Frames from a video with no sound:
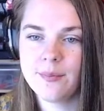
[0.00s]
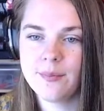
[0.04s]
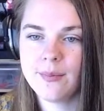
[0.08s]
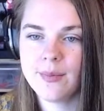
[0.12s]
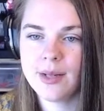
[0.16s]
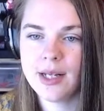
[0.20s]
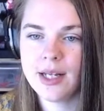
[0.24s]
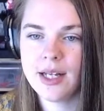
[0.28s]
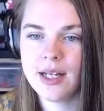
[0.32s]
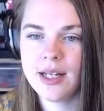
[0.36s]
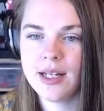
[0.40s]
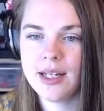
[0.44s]

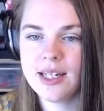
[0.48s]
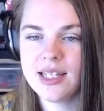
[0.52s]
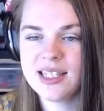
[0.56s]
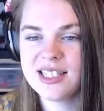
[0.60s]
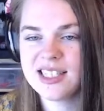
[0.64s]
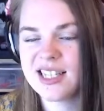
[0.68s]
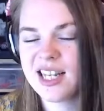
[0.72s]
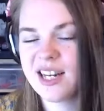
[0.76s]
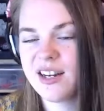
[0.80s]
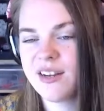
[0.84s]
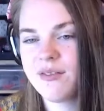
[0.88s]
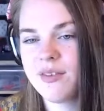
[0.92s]
But let's
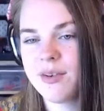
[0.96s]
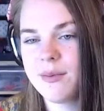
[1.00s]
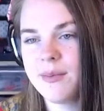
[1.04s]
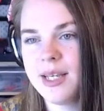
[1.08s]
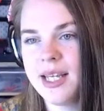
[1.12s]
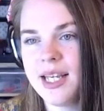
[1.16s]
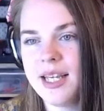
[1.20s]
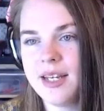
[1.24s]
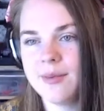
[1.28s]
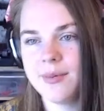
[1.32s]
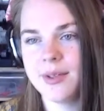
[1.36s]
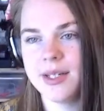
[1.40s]
start it from
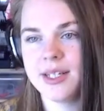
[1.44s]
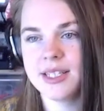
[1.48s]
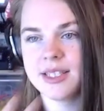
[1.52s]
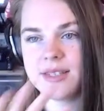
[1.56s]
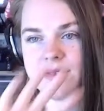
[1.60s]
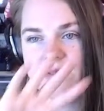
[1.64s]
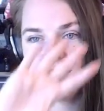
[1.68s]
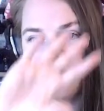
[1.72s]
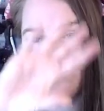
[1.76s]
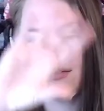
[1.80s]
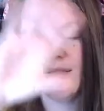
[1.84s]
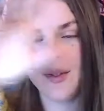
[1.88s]
here, because
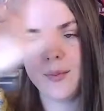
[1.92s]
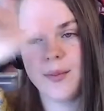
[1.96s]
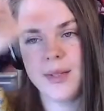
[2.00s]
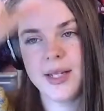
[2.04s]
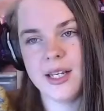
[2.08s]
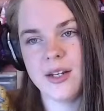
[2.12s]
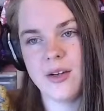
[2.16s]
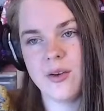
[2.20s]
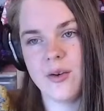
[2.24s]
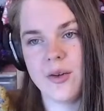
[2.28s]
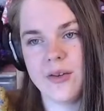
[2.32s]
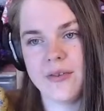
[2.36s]
if you're flipping
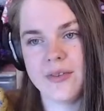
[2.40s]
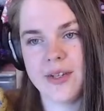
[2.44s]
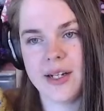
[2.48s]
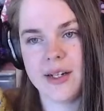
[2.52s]
it over,